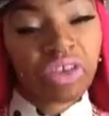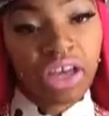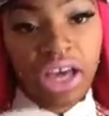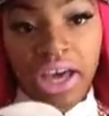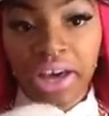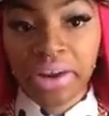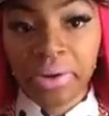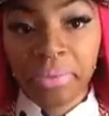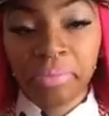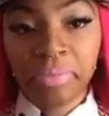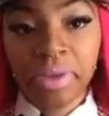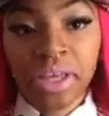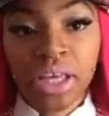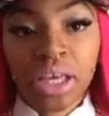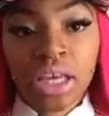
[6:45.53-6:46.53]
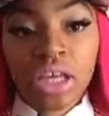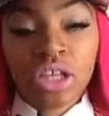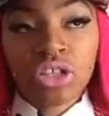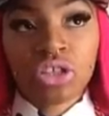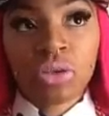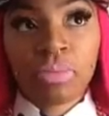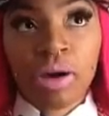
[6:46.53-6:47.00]
cut them
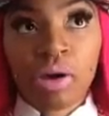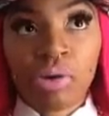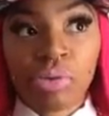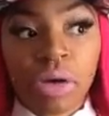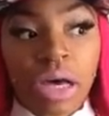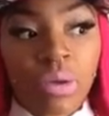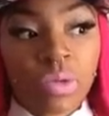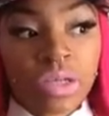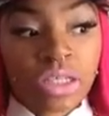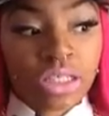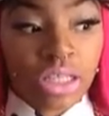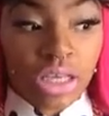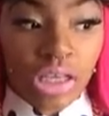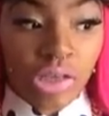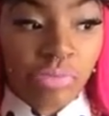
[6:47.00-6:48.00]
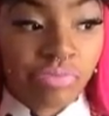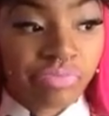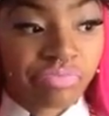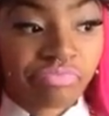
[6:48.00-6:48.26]
to about, I want to say,